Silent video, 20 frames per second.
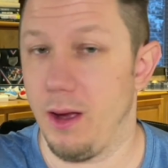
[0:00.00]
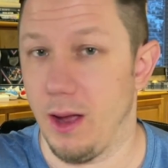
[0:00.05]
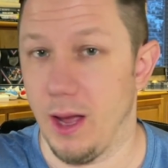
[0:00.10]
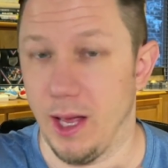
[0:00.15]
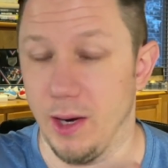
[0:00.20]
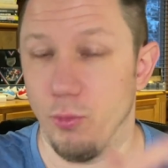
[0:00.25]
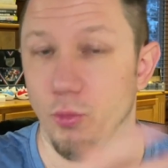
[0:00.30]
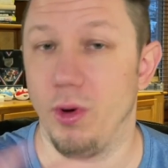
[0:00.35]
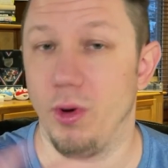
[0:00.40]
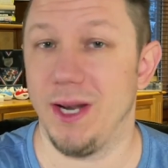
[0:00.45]

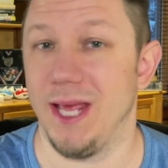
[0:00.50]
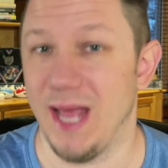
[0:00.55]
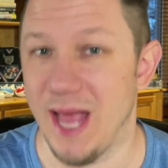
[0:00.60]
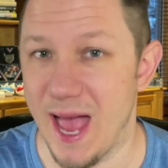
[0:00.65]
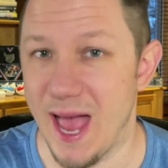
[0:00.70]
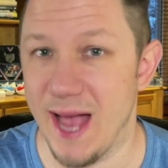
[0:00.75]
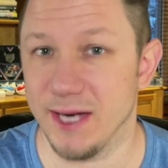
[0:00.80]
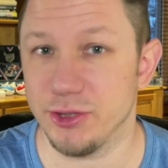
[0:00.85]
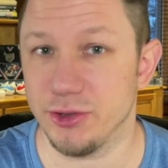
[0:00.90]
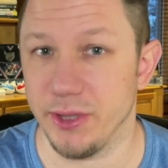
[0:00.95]
and what he
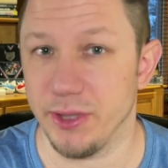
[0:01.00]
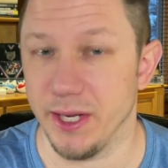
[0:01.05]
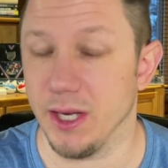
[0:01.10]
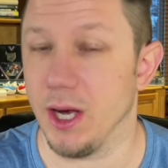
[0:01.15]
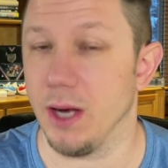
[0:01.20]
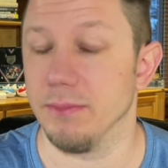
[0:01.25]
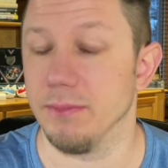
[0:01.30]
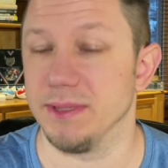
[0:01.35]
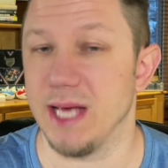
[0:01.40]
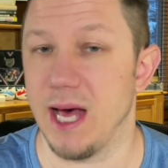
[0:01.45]
actually
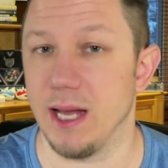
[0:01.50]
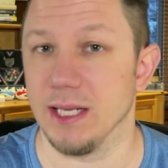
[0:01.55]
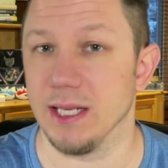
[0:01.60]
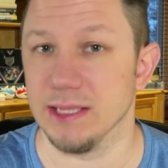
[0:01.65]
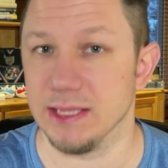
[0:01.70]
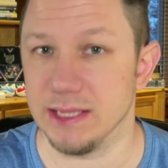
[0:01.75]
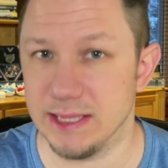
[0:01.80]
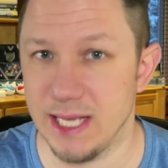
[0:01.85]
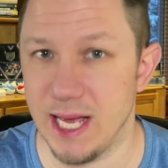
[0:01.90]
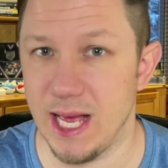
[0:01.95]
comes out and
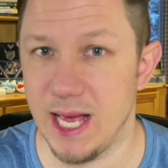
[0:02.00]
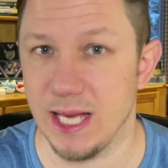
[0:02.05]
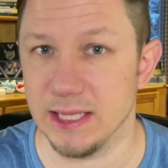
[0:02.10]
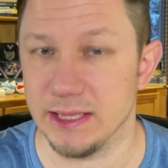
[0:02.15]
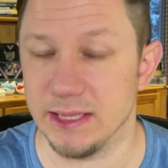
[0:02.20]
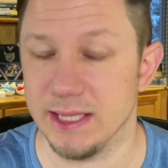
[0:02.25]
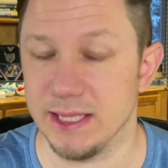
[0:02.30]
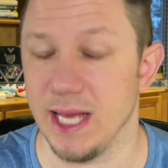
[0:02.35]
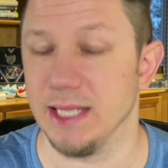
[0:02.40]
says